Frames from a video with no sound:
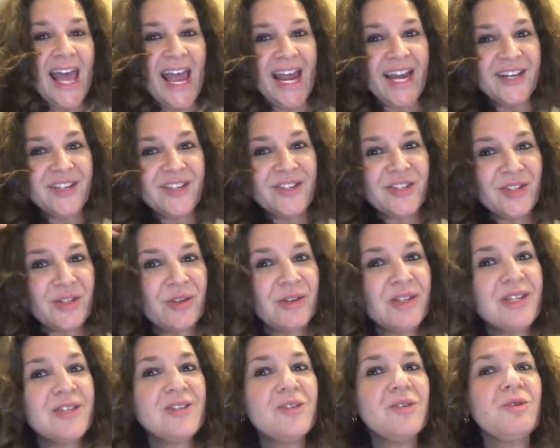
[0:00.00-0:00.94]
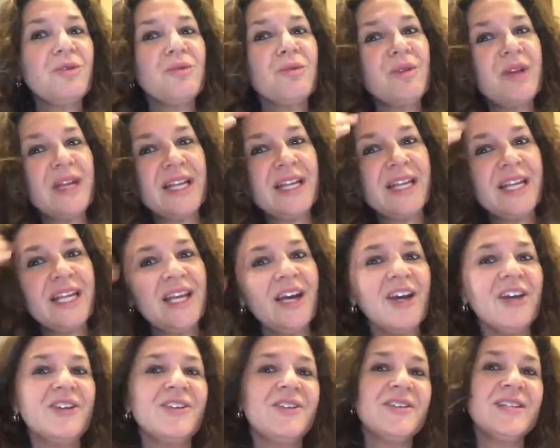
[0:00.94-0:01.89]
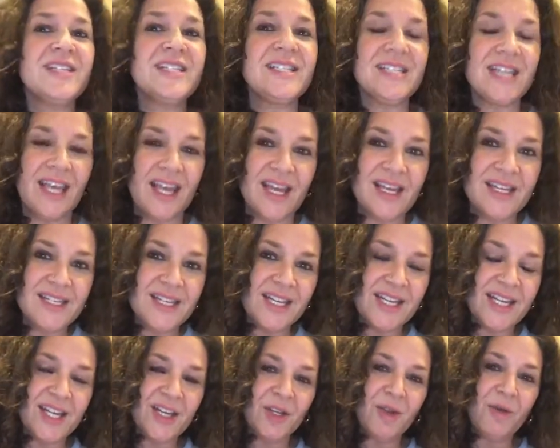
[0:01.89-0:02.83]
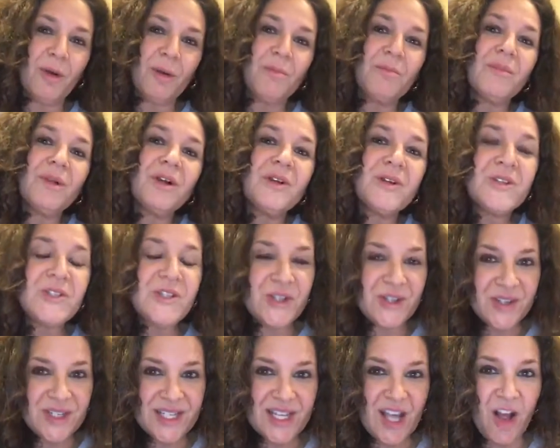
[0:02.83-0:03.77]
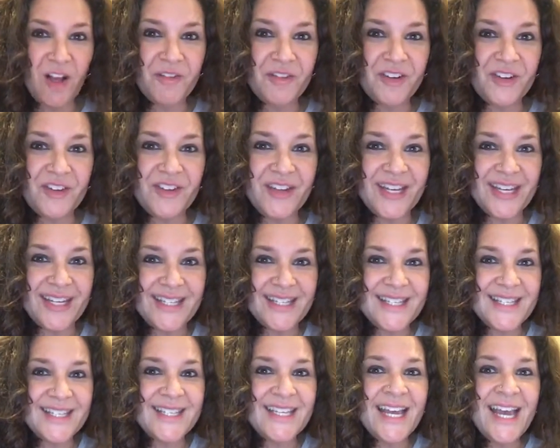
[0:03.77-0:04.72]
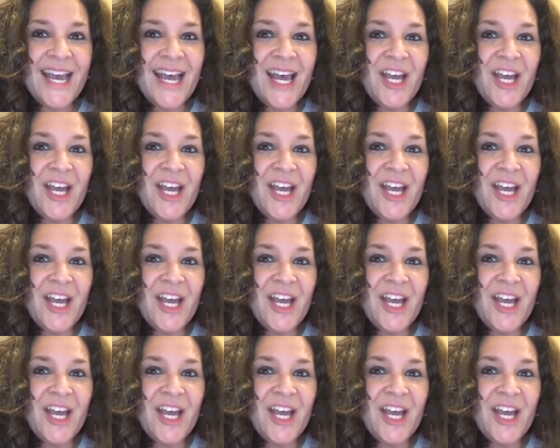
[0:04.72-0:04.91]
And as soon as you really understand it and you immerse yourself in this,